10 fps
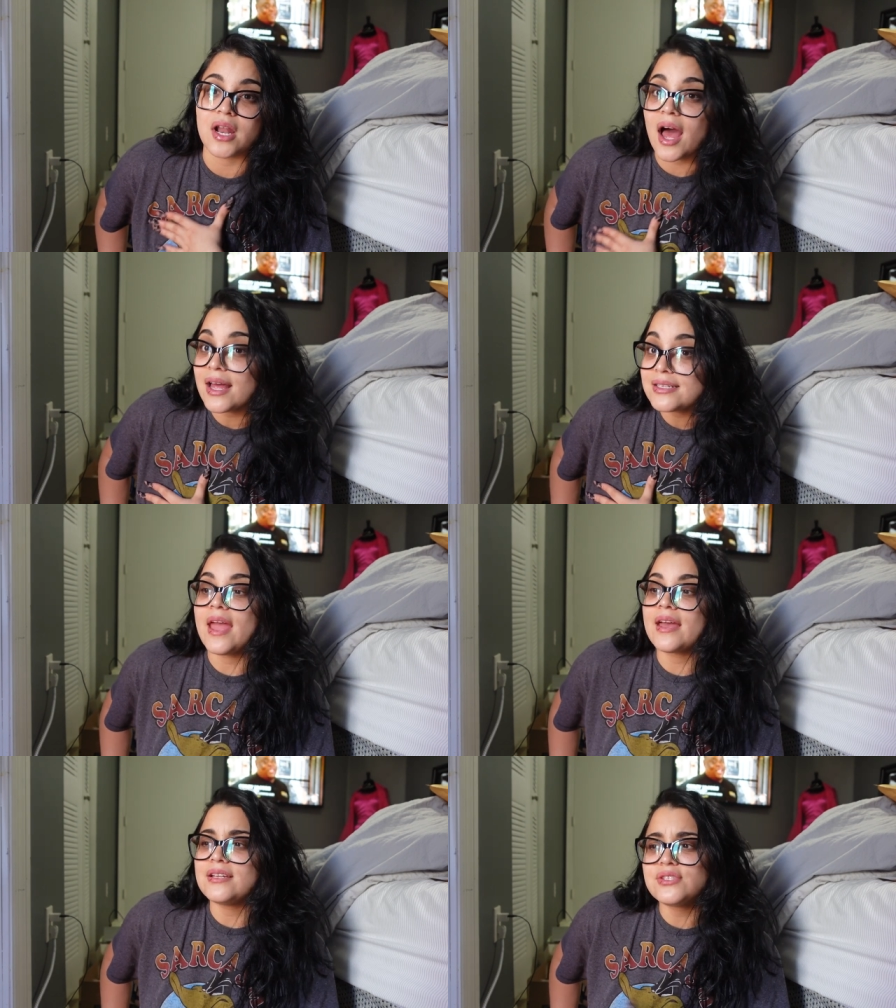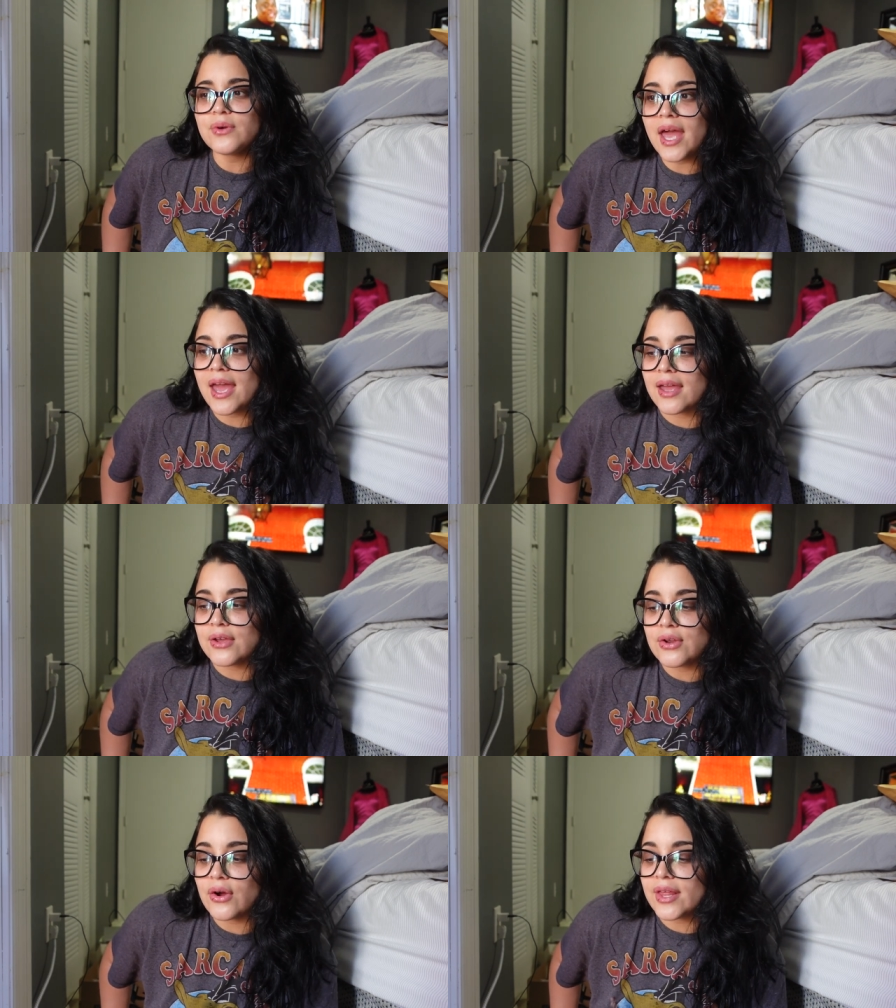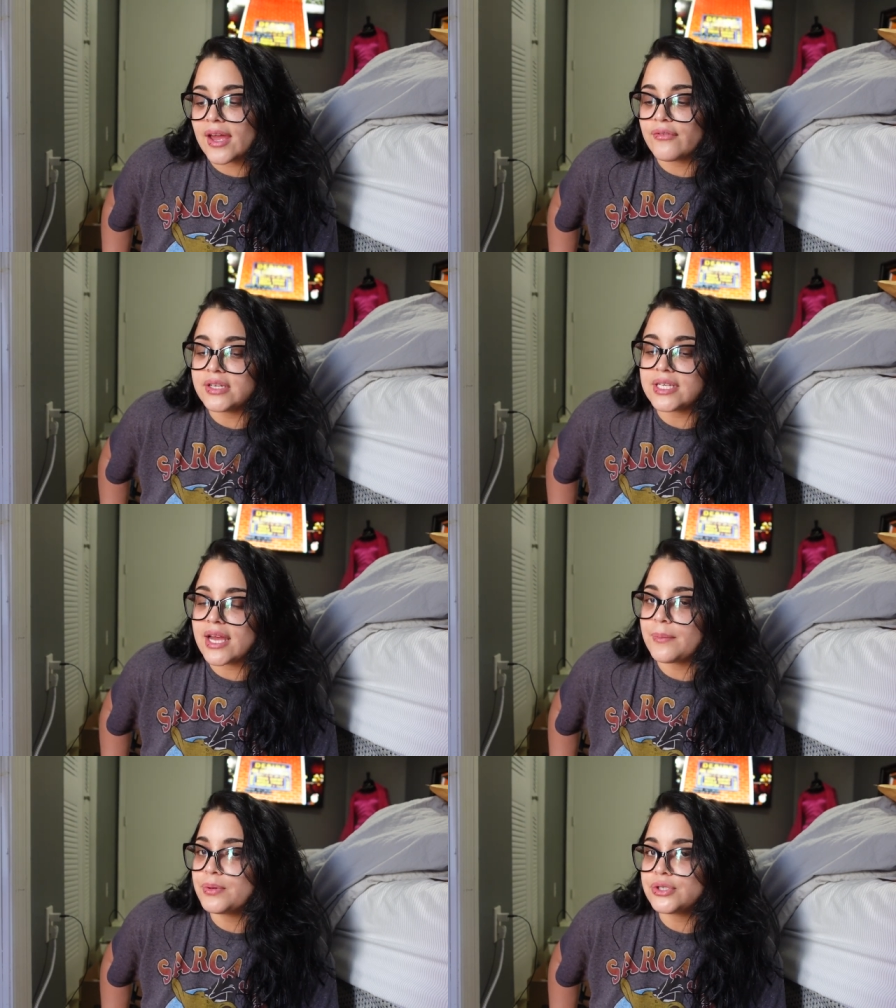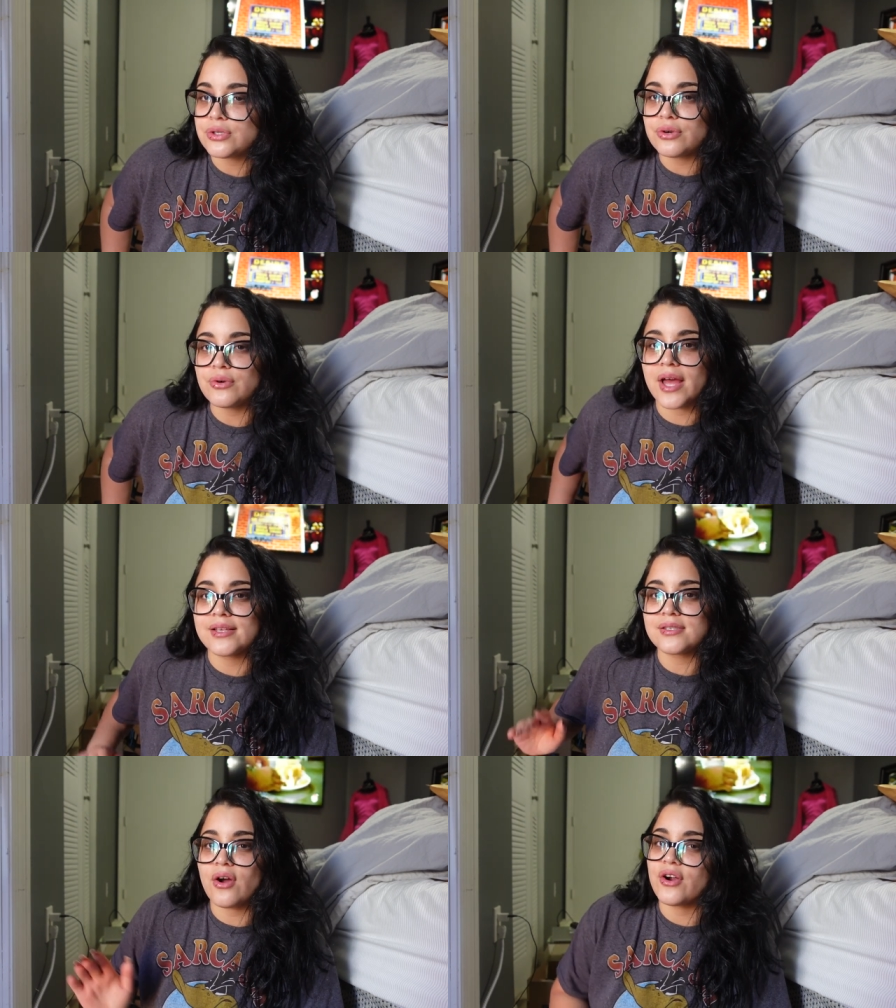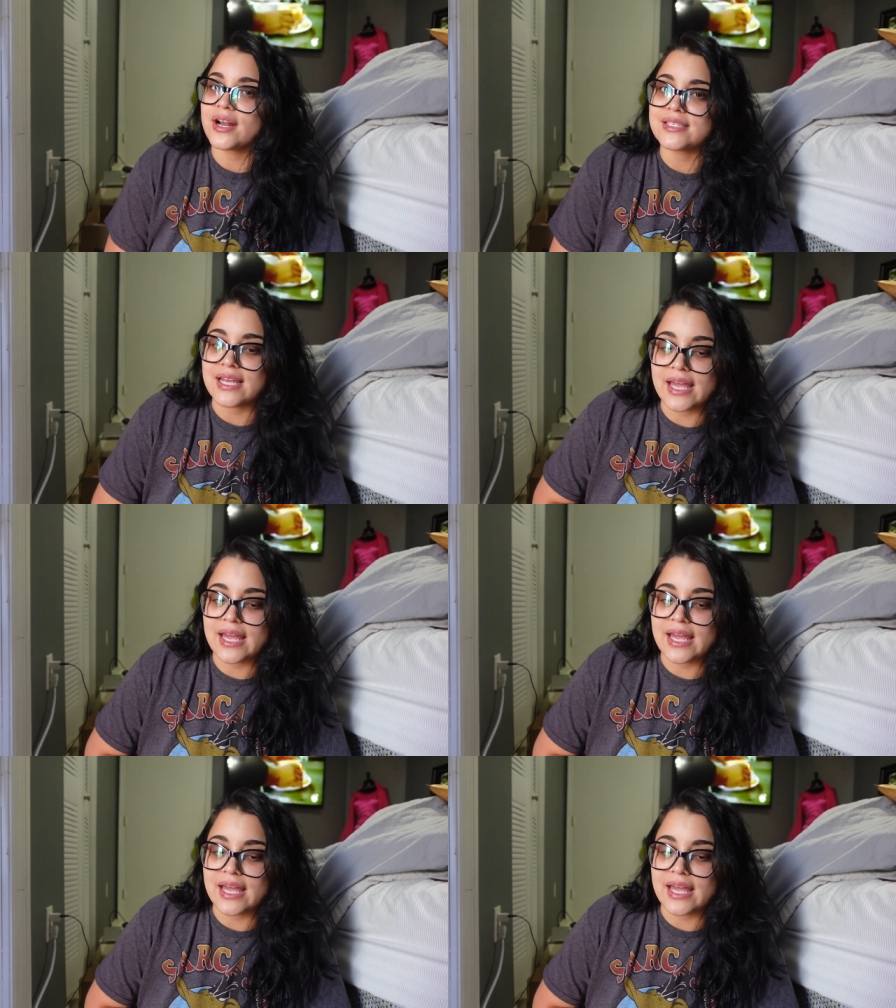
not and it's okay you know like every day i push through as hard as i